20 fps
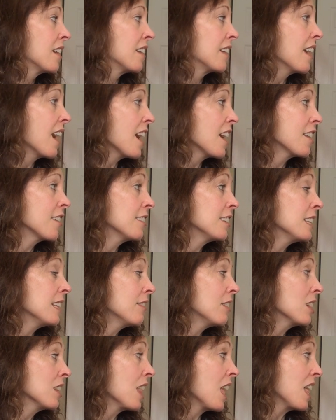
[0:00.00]
Night of the
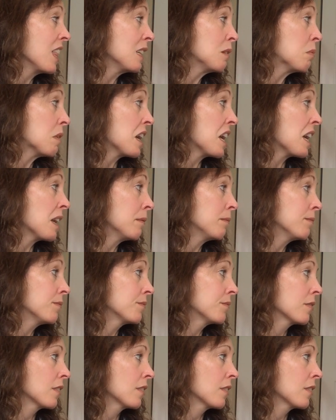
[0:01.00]
Living Lollipop.